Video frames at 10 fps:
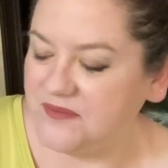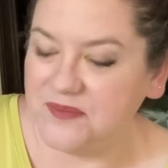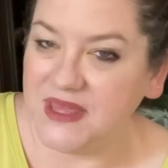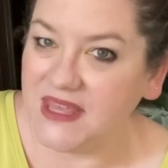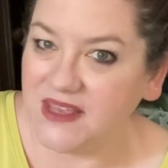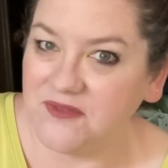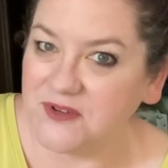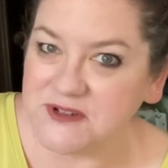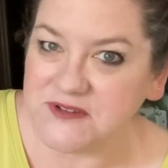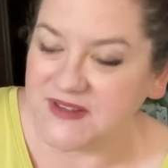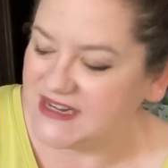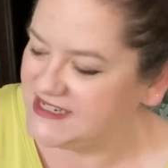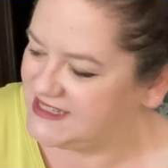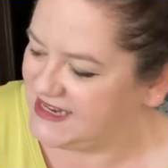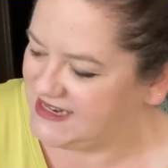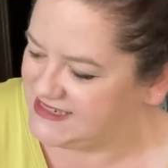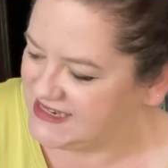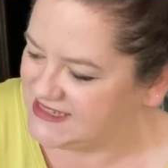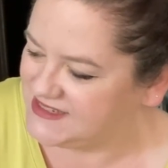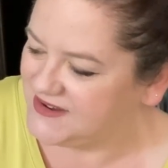big first finish that I'd
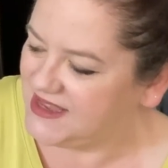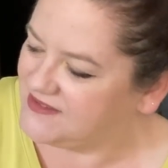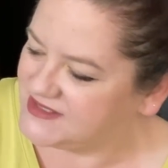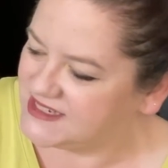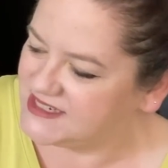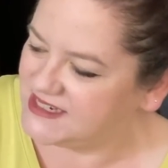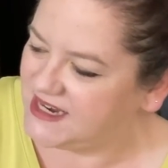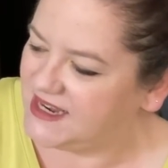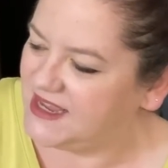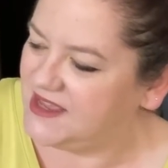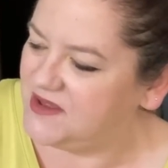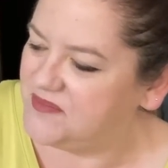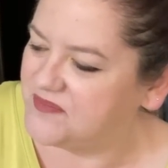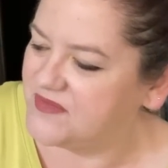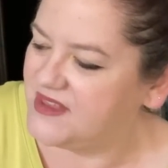done, so I have such a